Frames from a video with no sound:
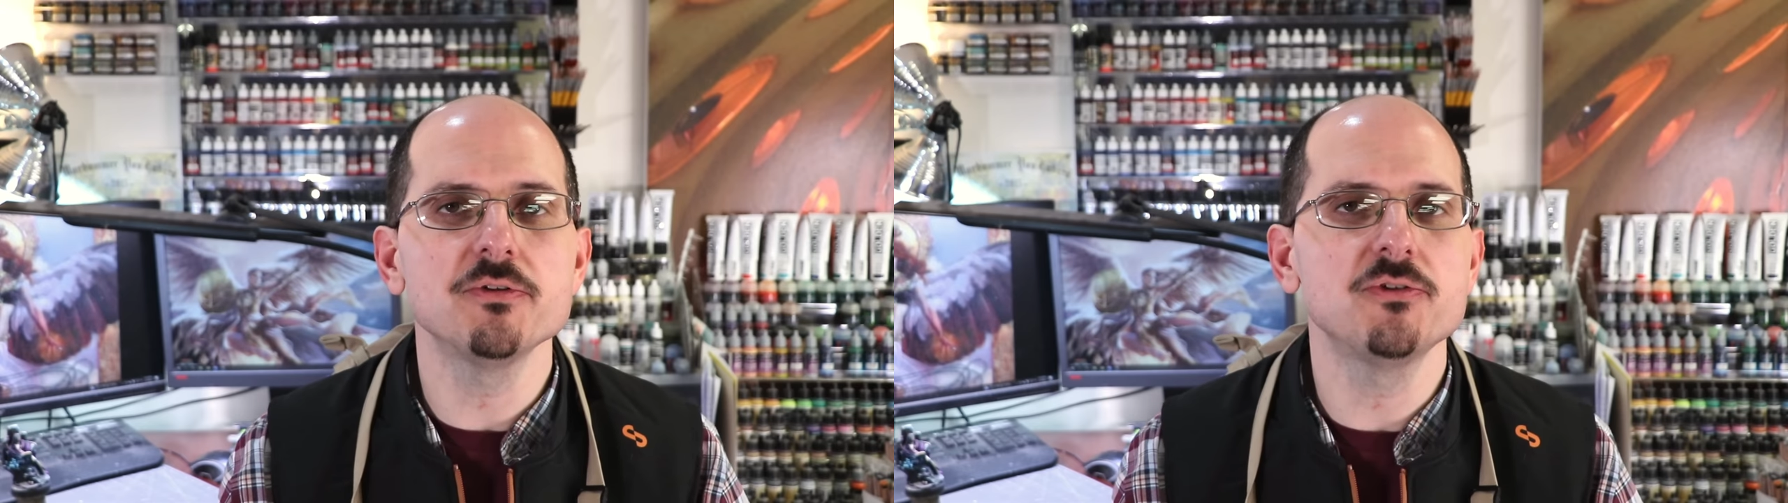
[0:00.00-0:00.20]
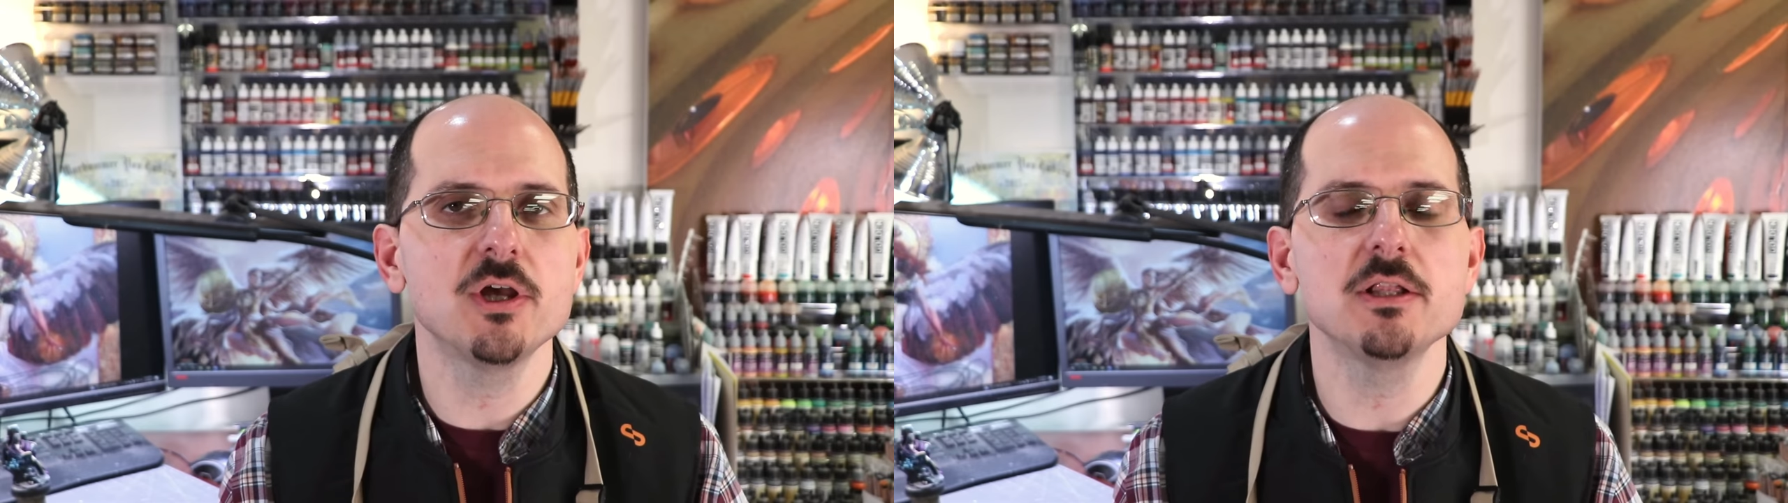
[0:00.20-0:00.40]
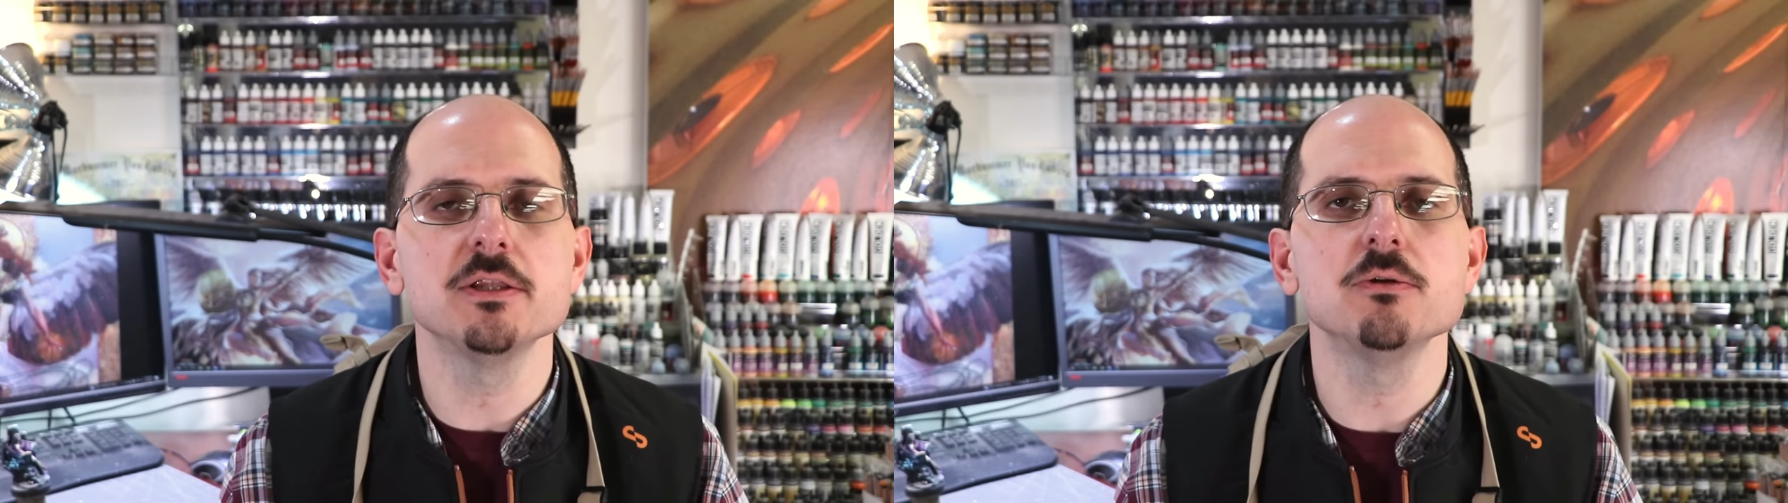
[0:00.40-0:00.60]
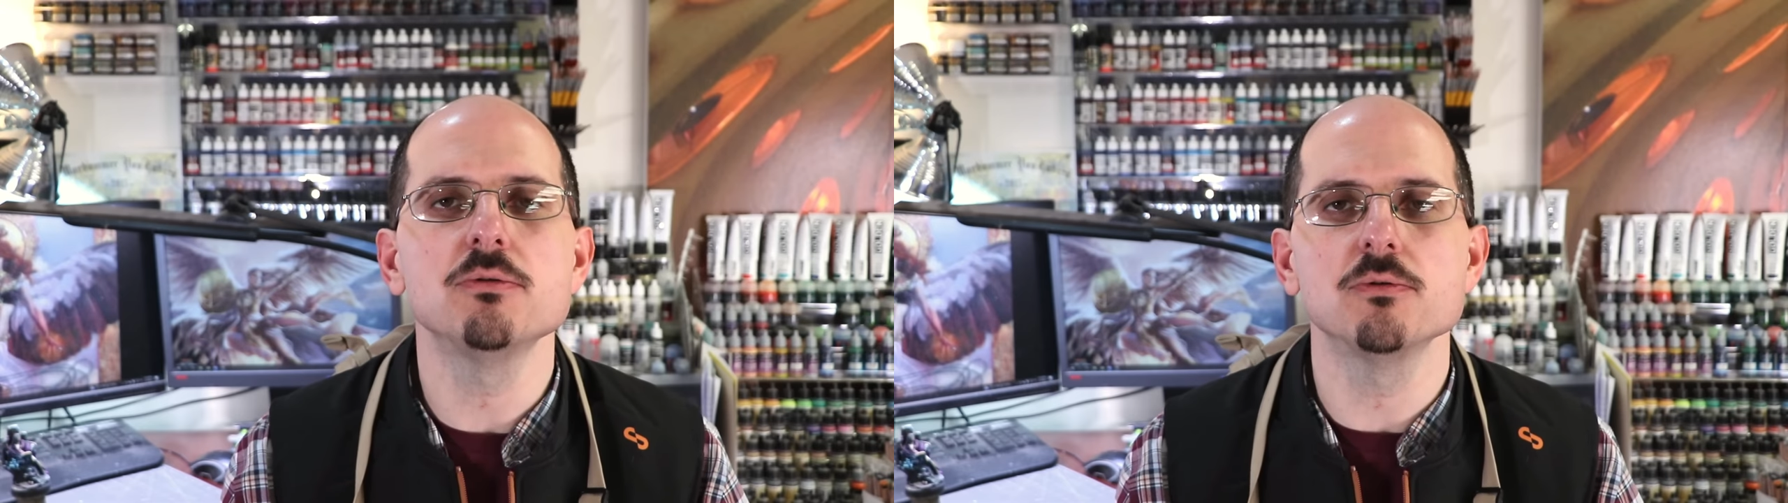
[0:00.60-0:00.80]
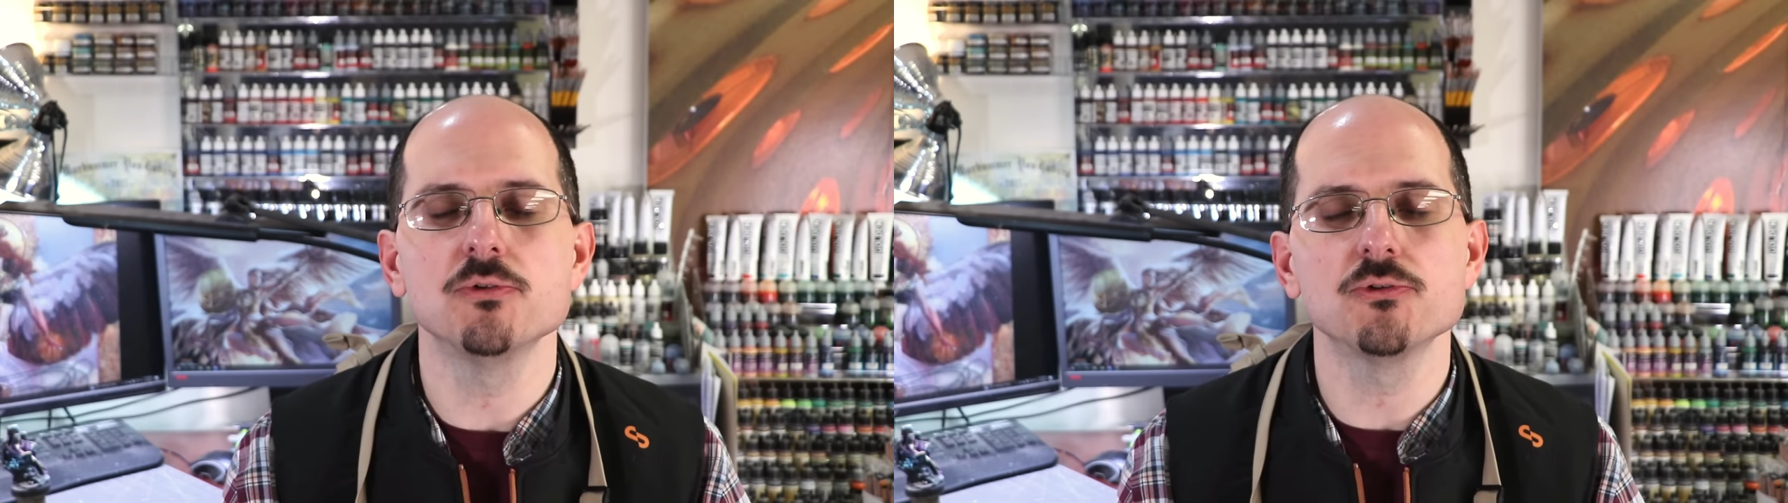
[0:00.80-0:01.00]
is telling you
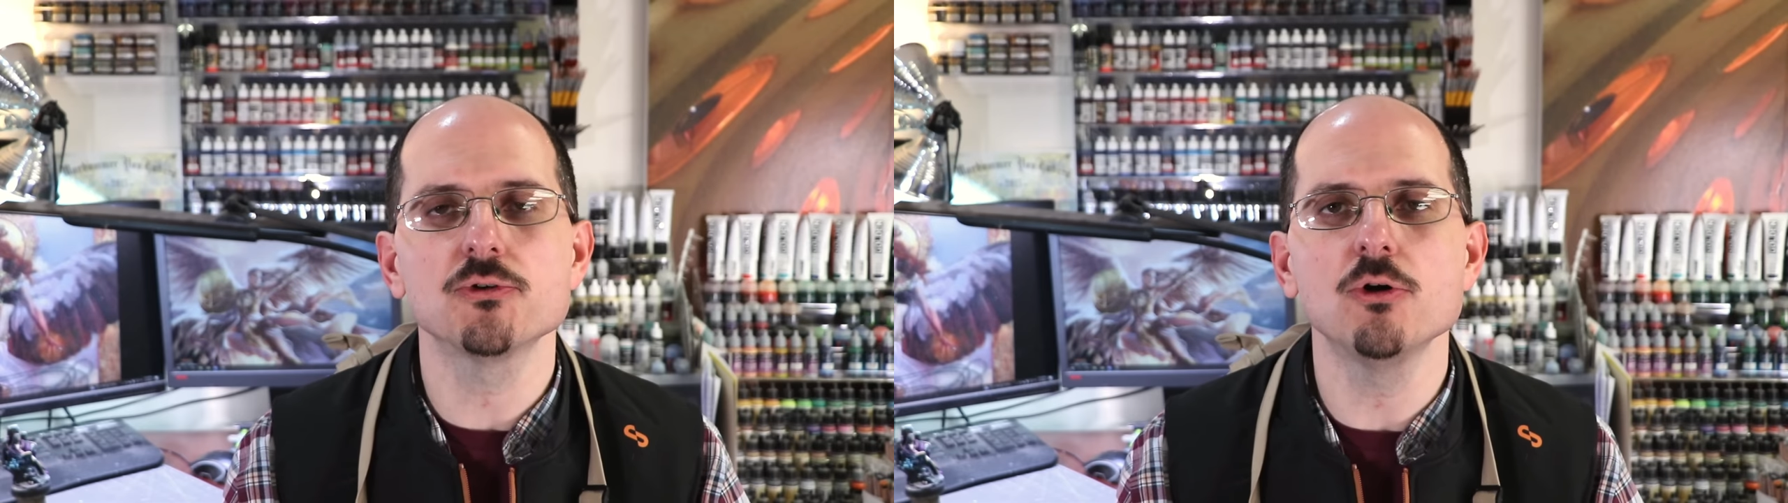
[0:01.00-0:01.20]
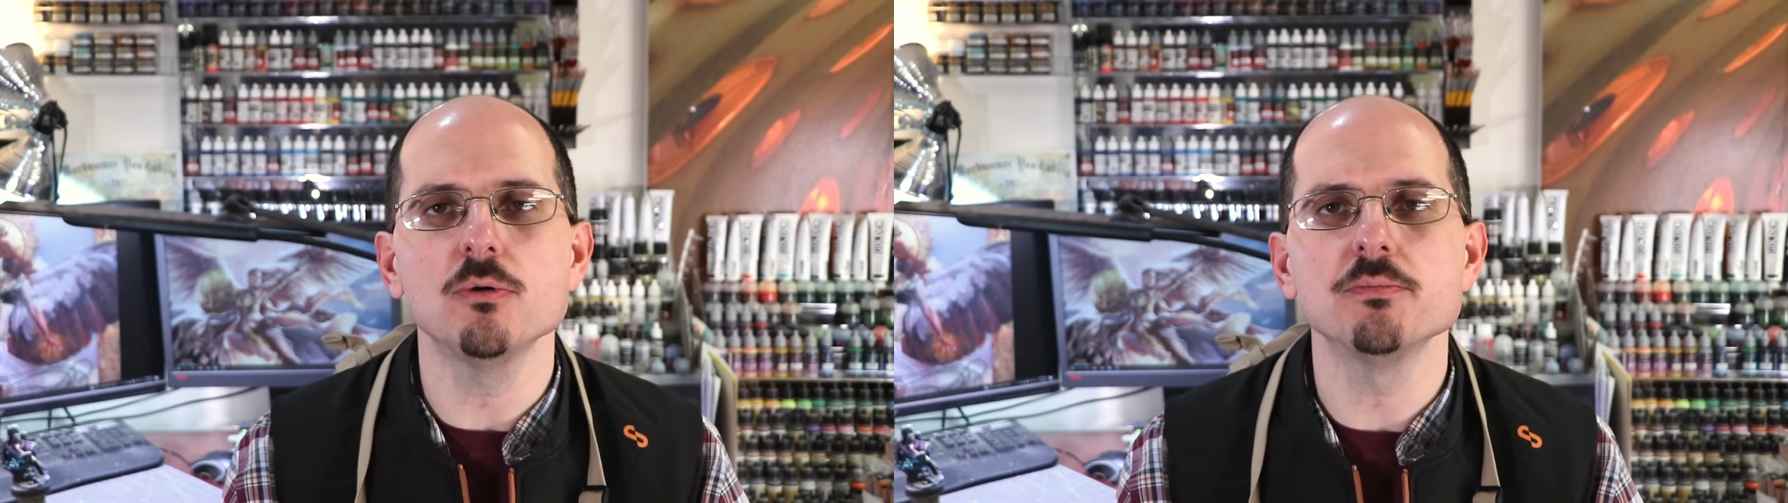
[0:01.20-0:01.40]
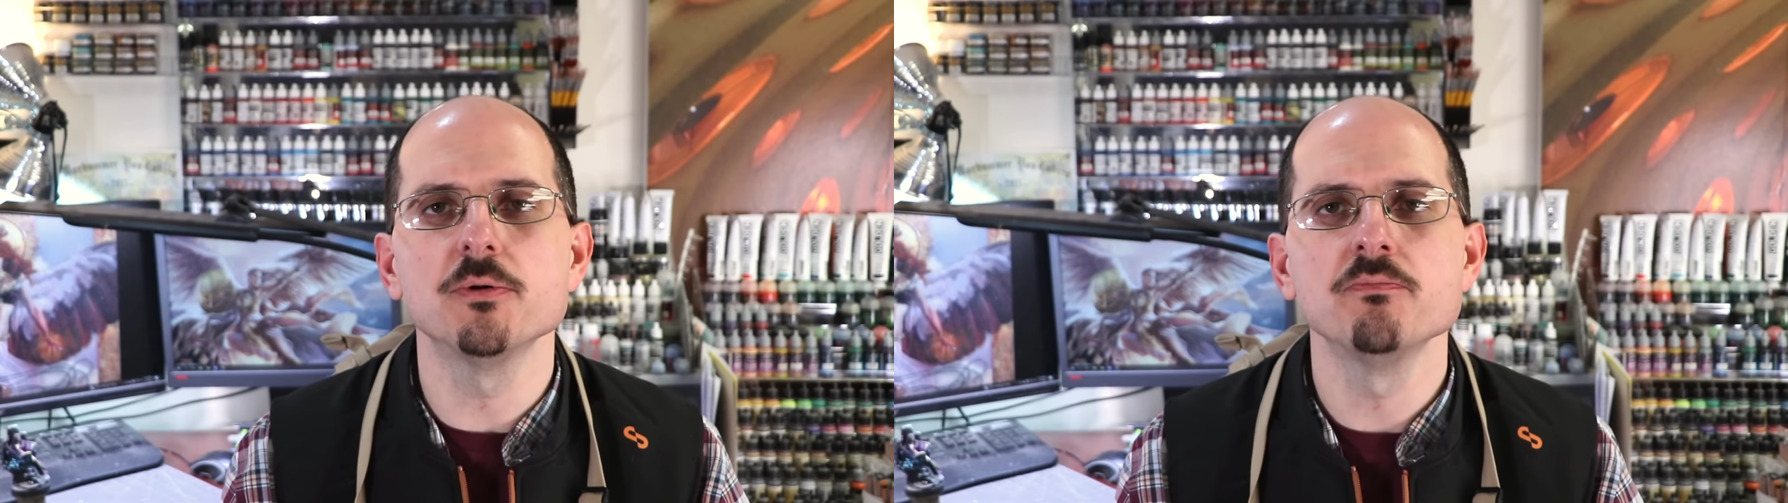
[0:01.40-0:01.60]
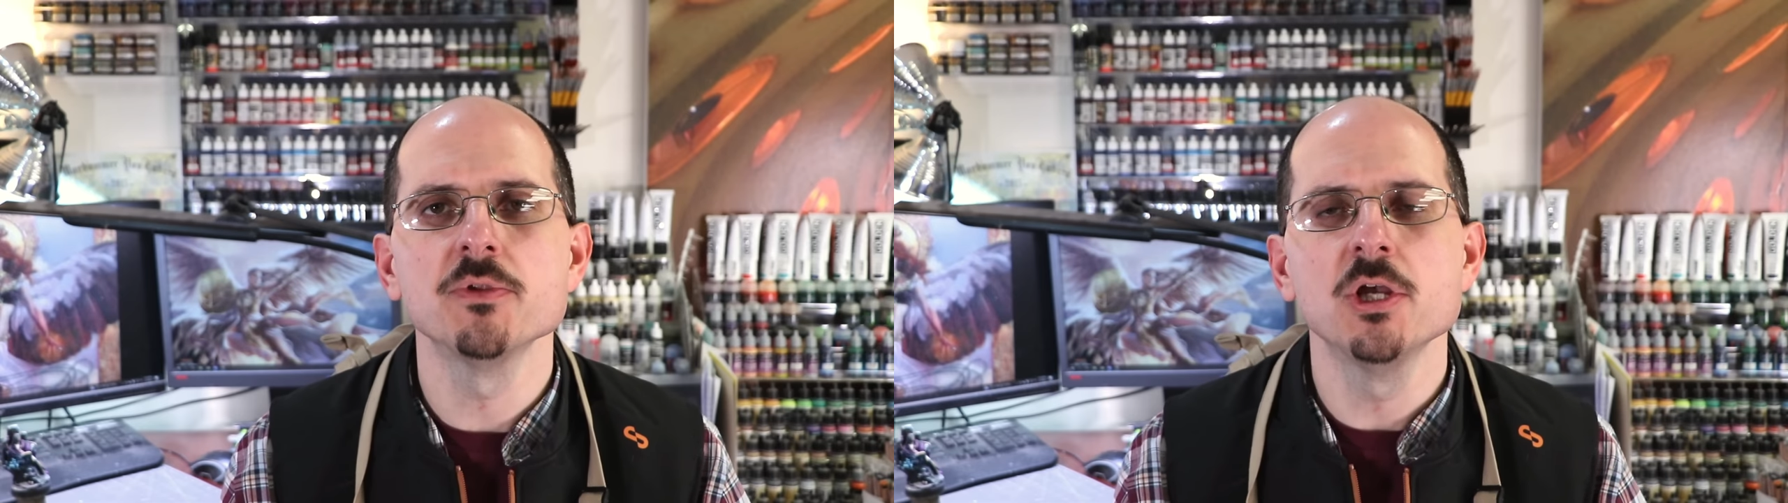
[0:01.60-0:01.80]
through the sculpt.